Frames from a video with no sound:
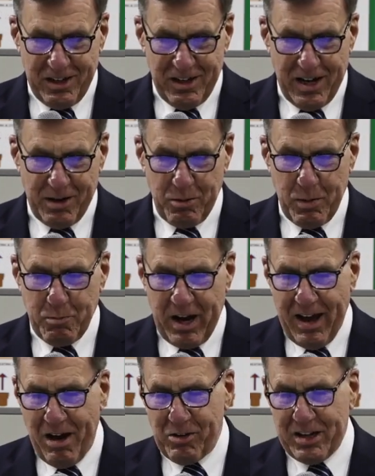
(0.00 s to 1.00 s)
I remember
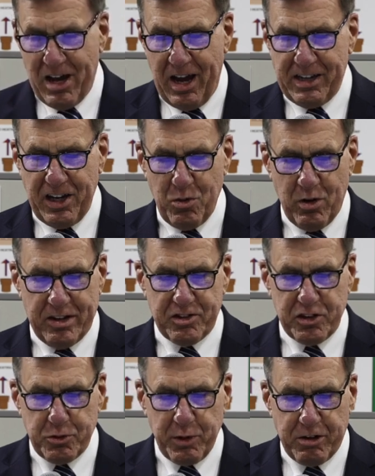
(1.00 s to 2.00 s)
how kind he was
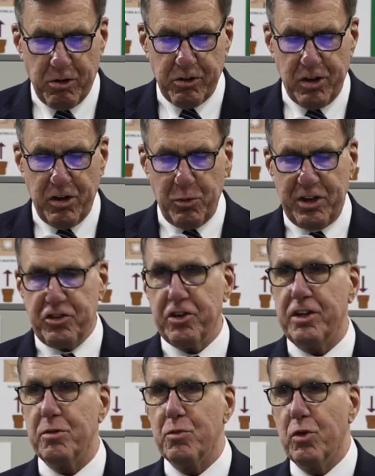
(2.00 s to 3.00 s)
as we grew to know each
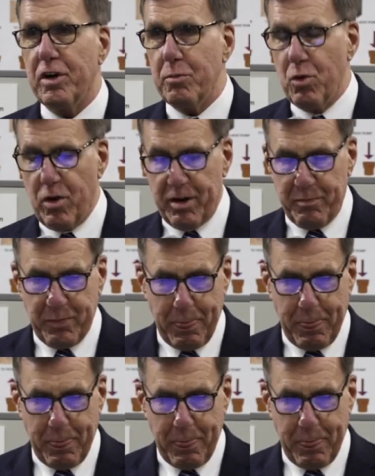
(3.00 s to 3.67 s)
other more and more.